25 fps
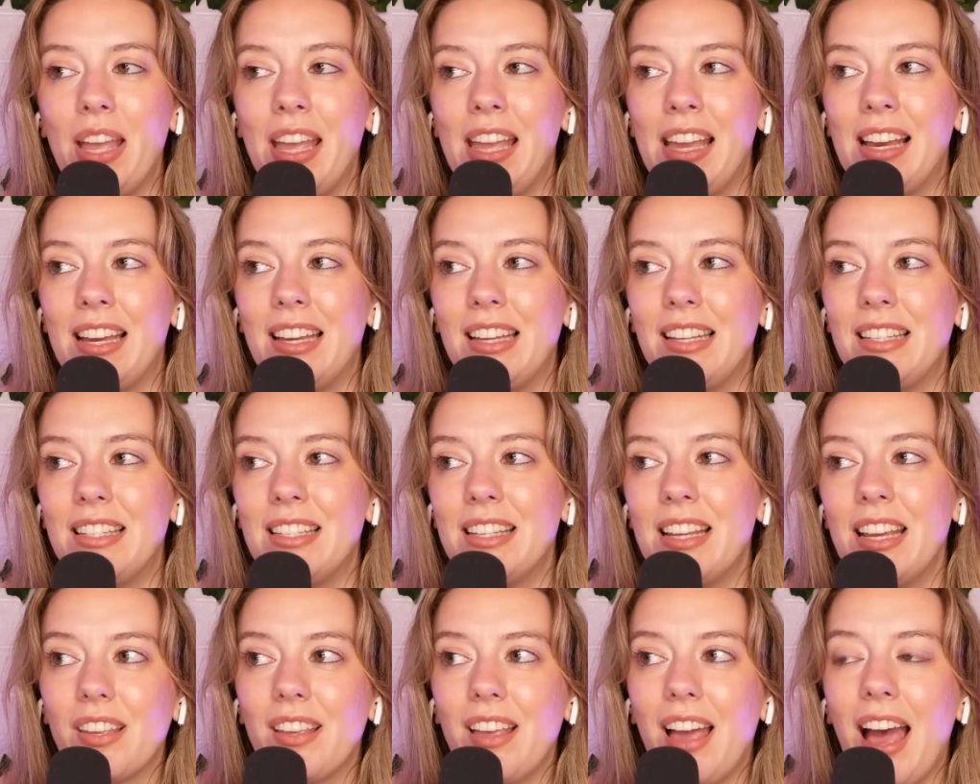and
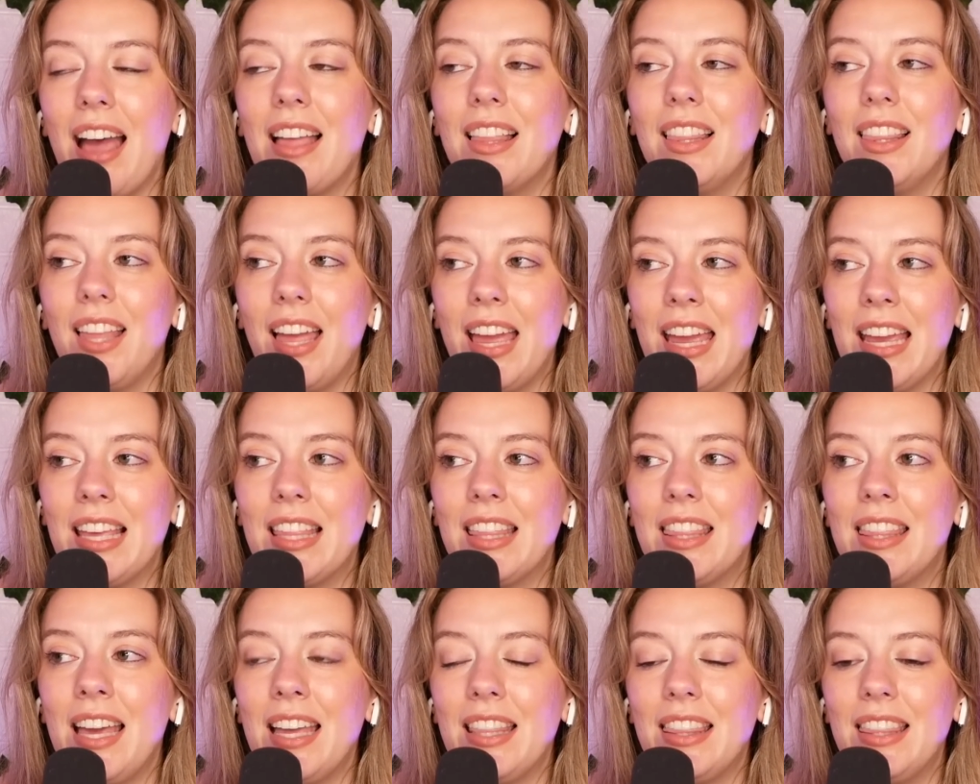I
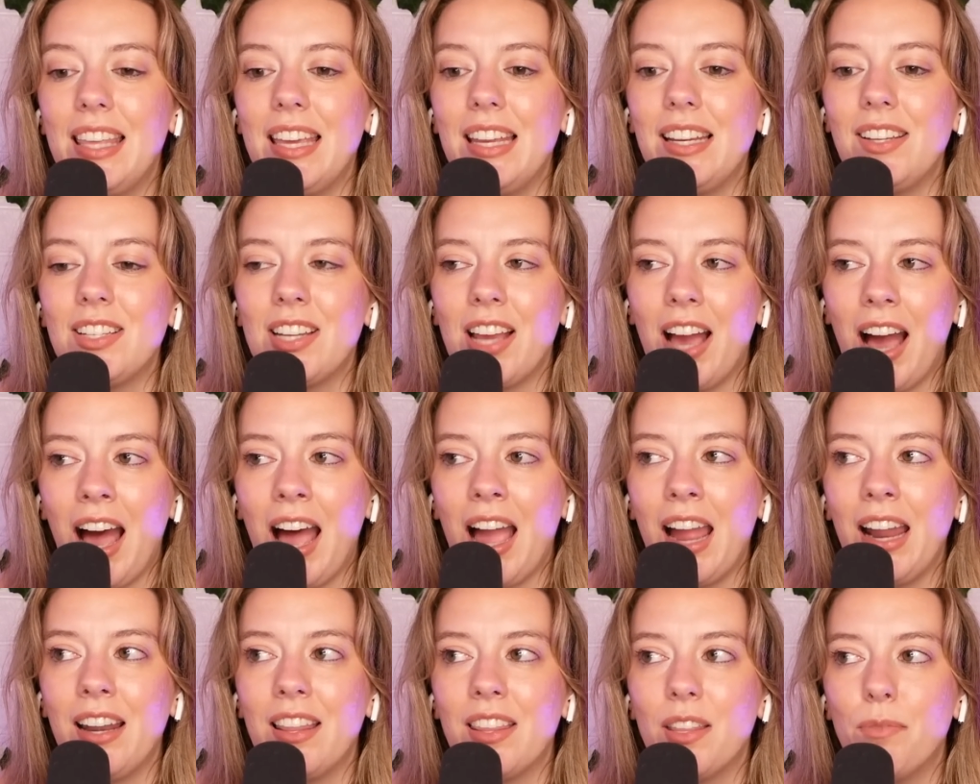like that they
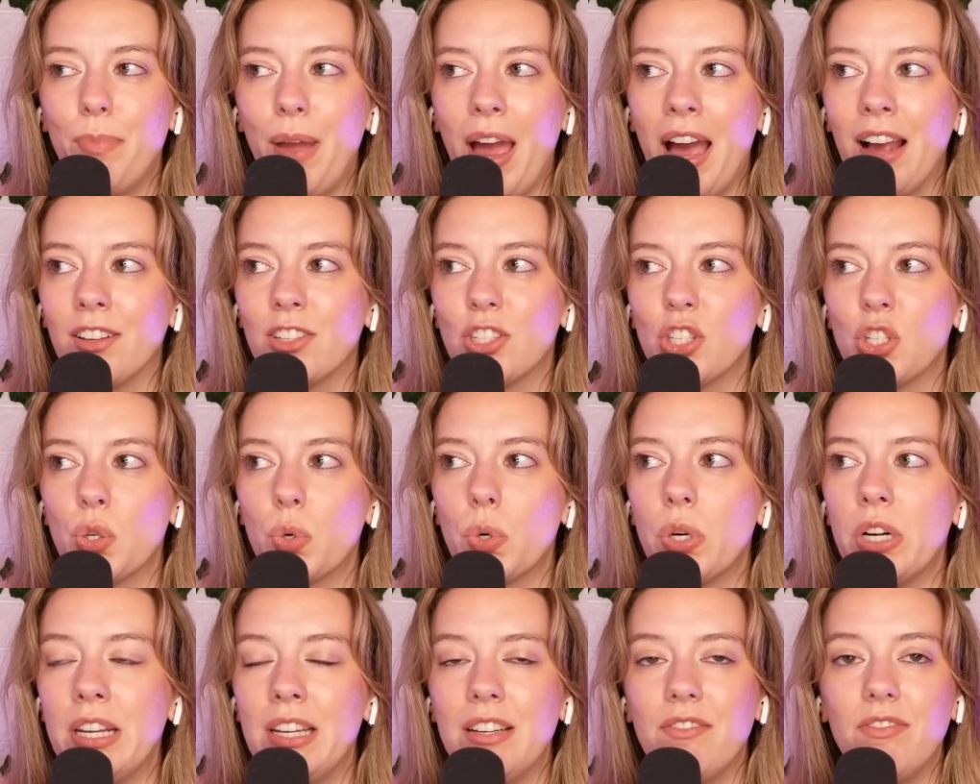tied the
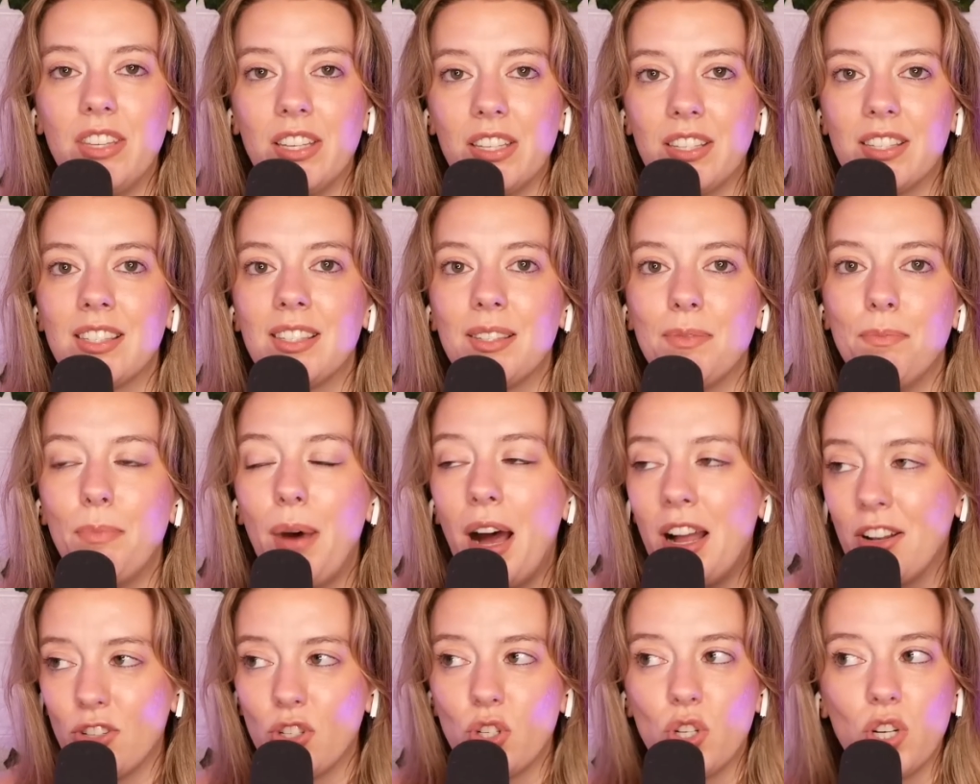backstory of this
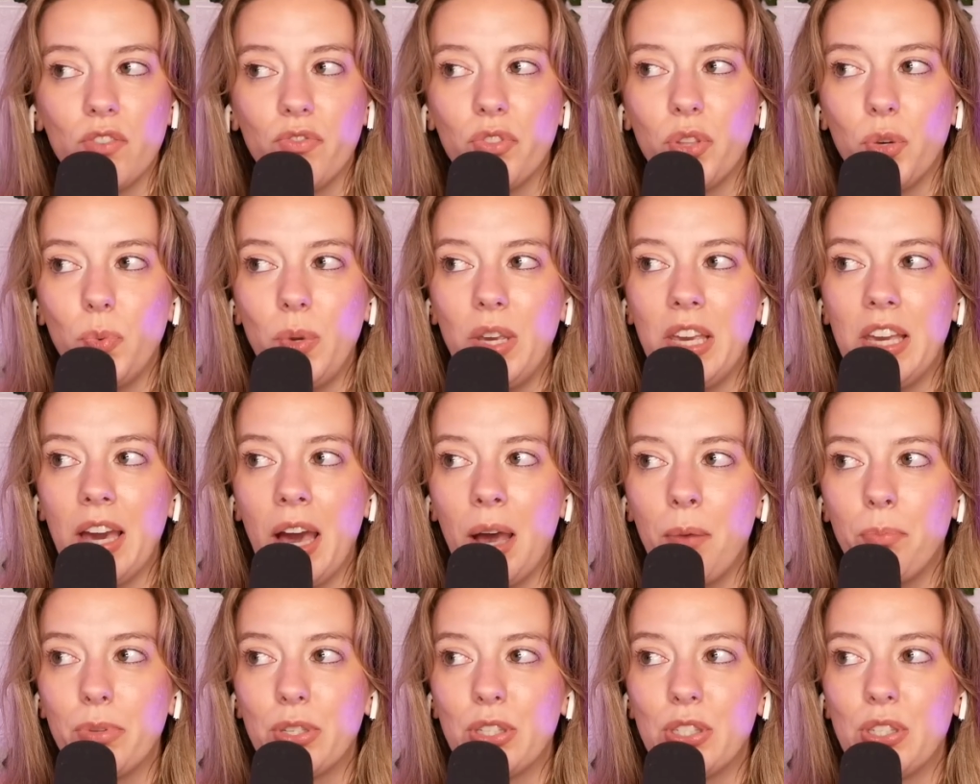Monster of the Week
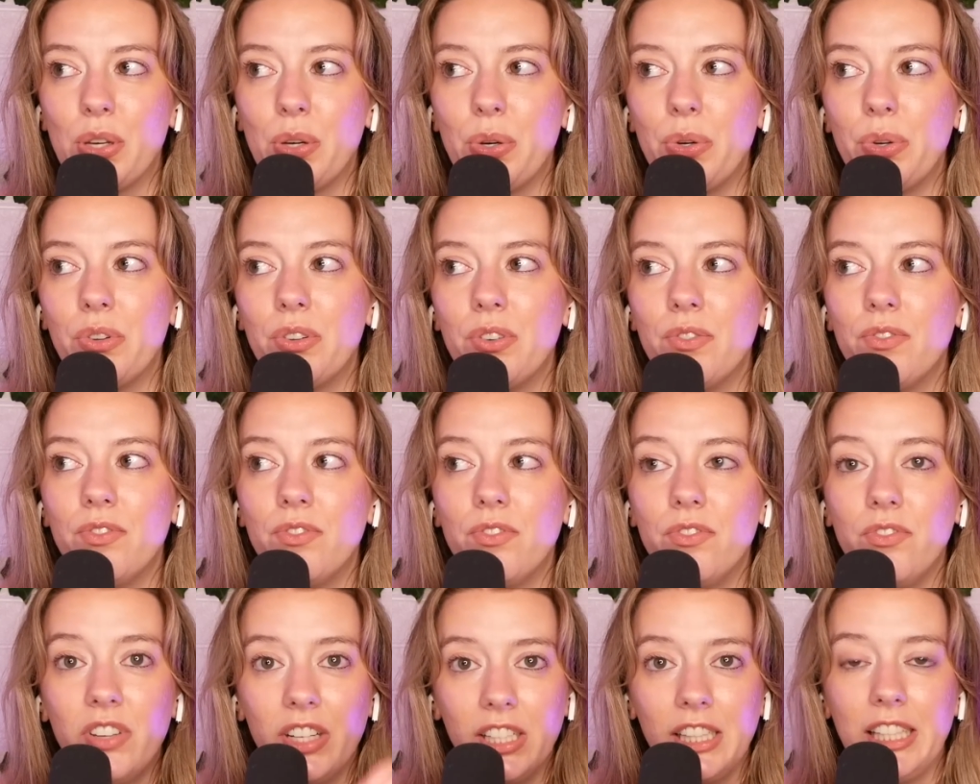episode
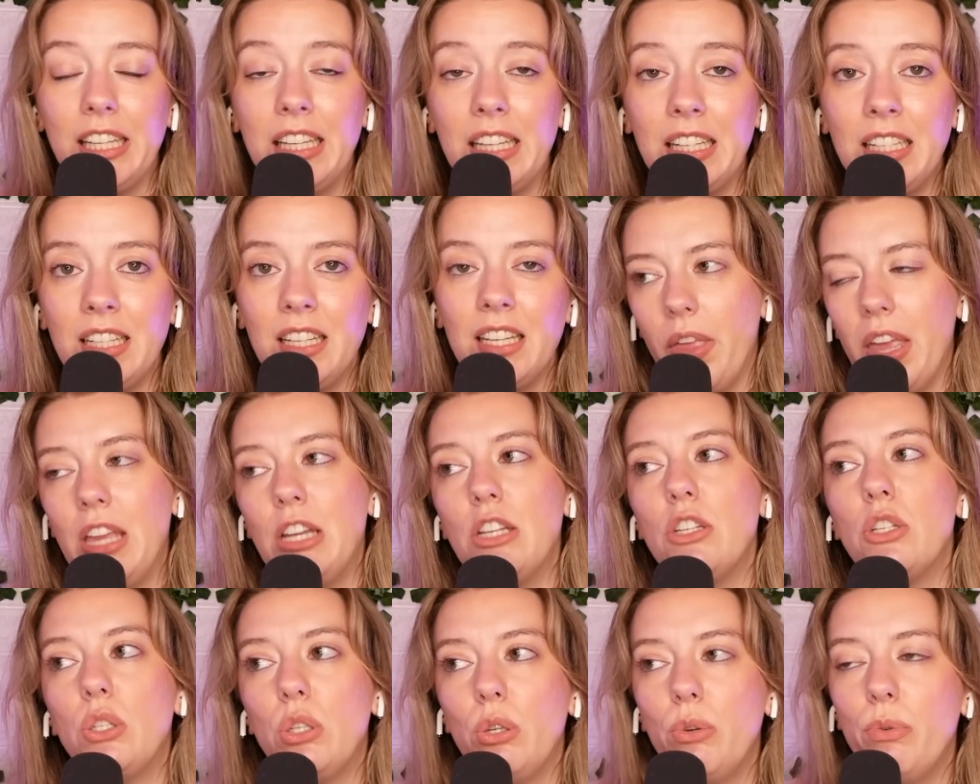villain
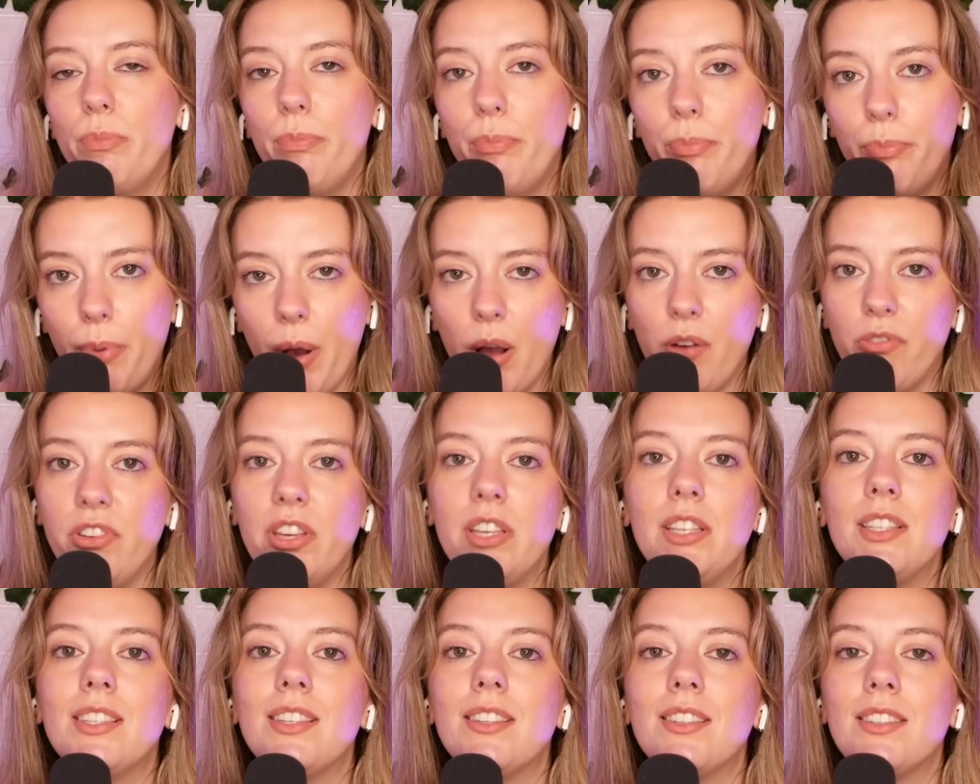into
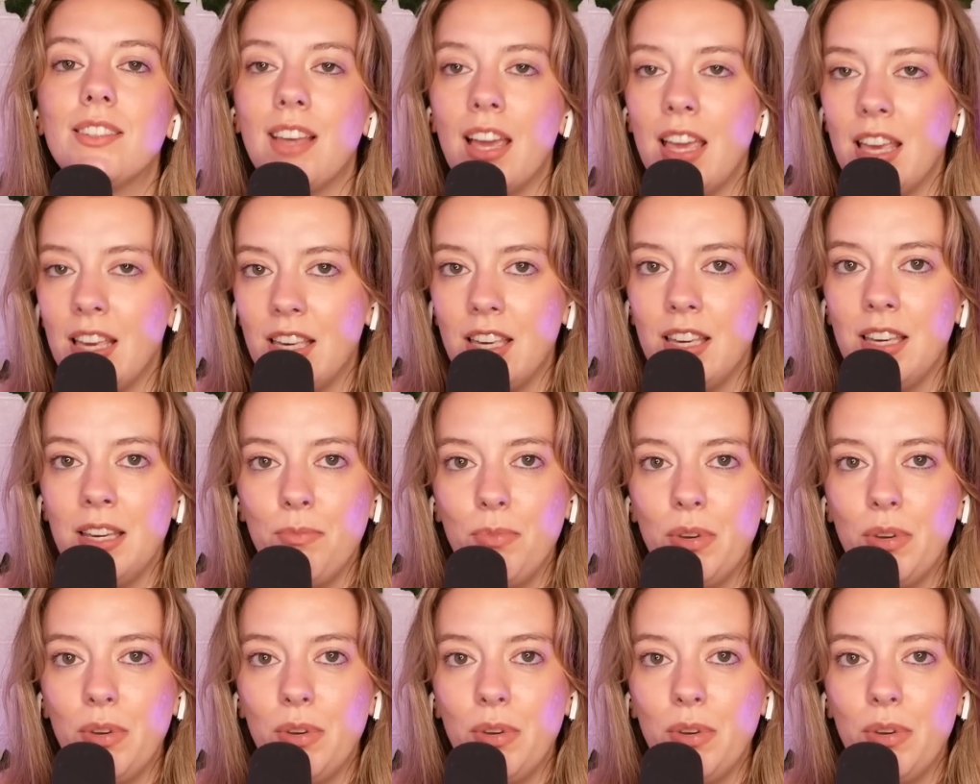Buffy's psyche,